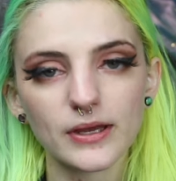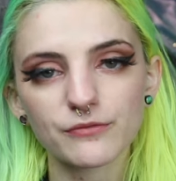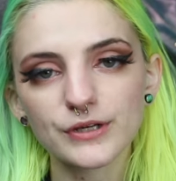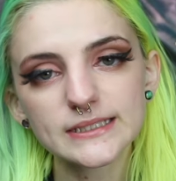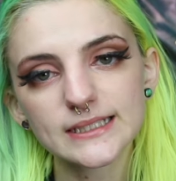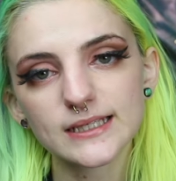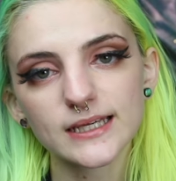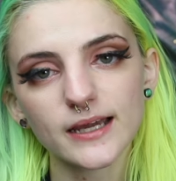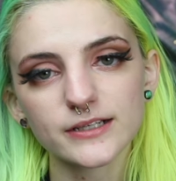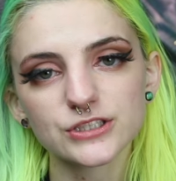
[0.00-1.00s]
but
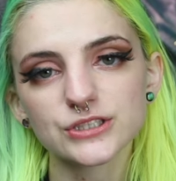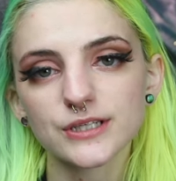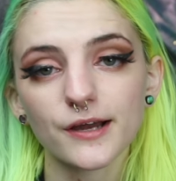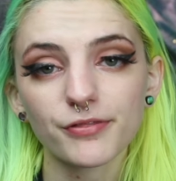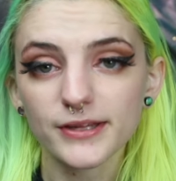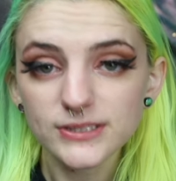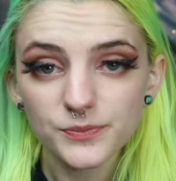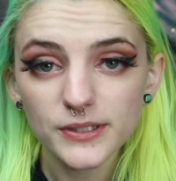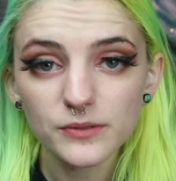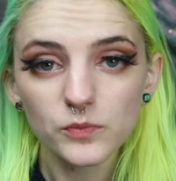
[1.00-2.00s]
recently I just got this
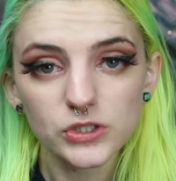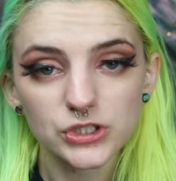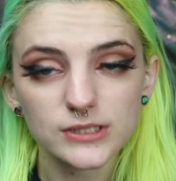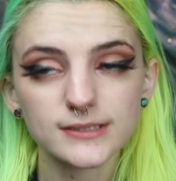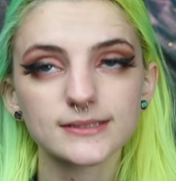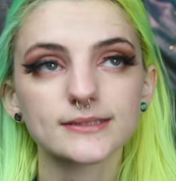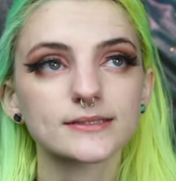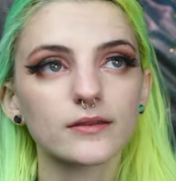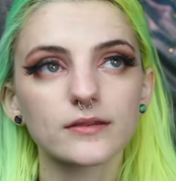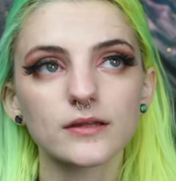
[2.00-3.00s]
one, which
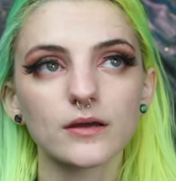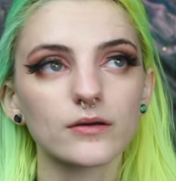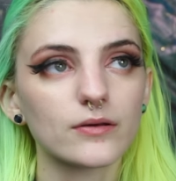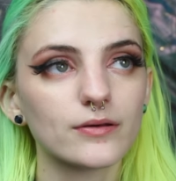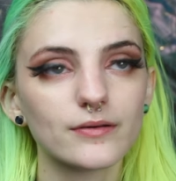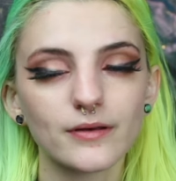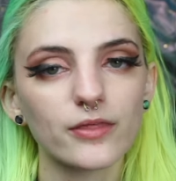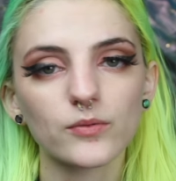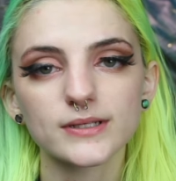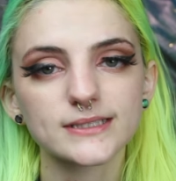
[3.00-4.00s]
is the
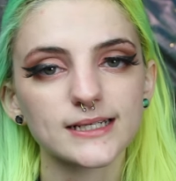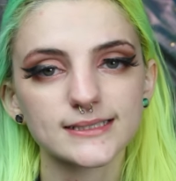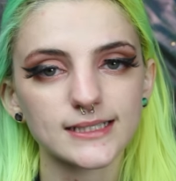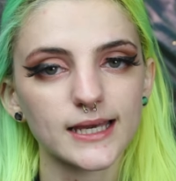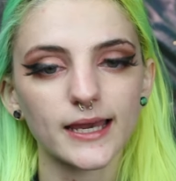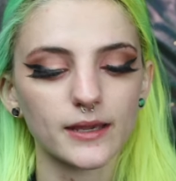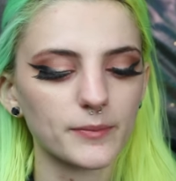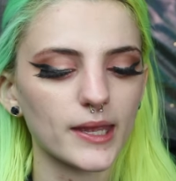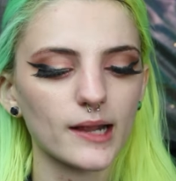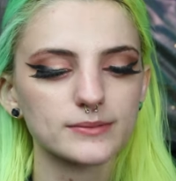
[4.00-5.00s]
one takes the cake,
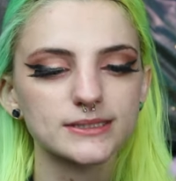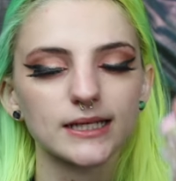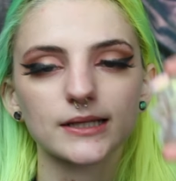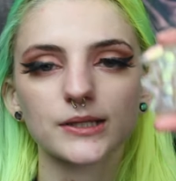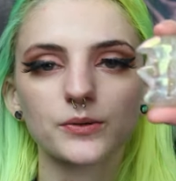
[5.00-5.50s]
man, I'm telling